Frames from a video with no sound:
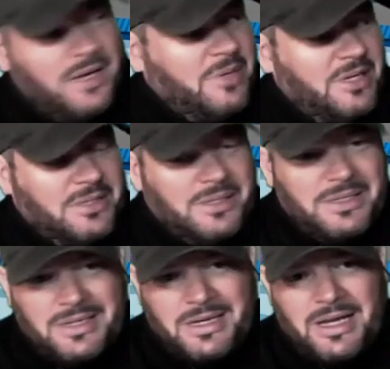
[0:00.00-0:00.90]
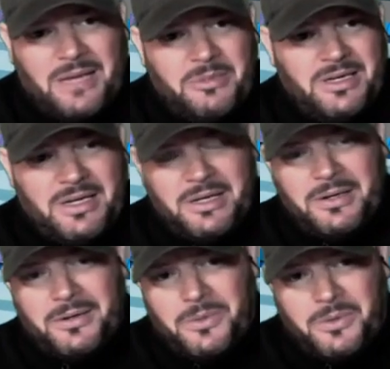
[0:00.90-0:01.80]
basically
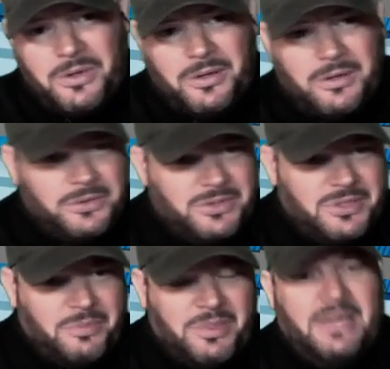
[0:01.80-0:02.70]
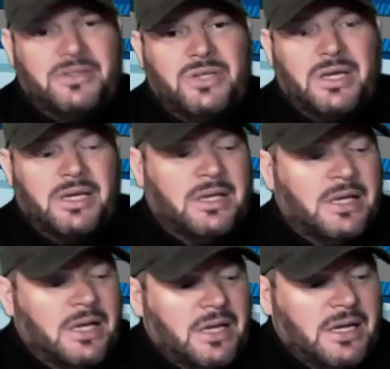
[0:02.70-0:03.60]
commandeer the world supply chain,
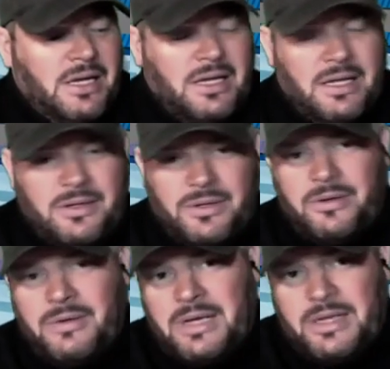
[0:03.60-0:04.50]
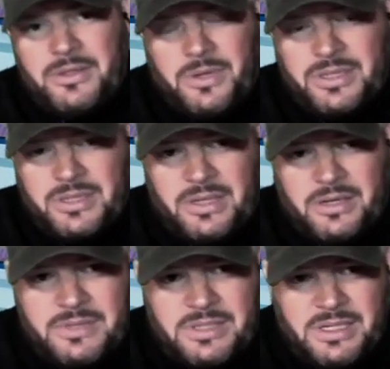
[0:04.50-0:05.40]
and then turn around to
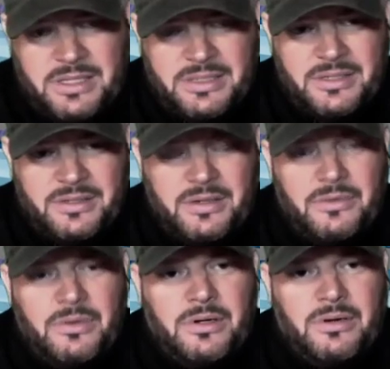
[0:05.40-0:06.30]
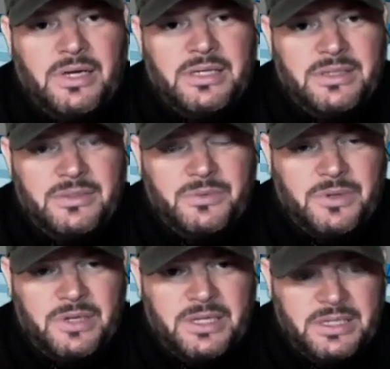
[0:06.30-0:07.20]
ourselves and say this isn't a real crisis,
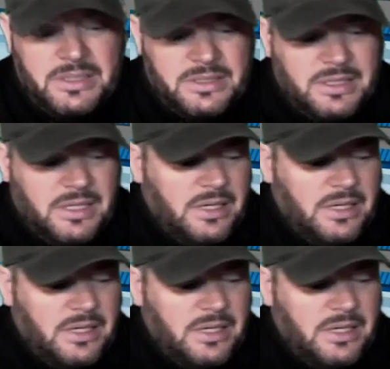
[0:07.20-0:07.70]
we're idiots.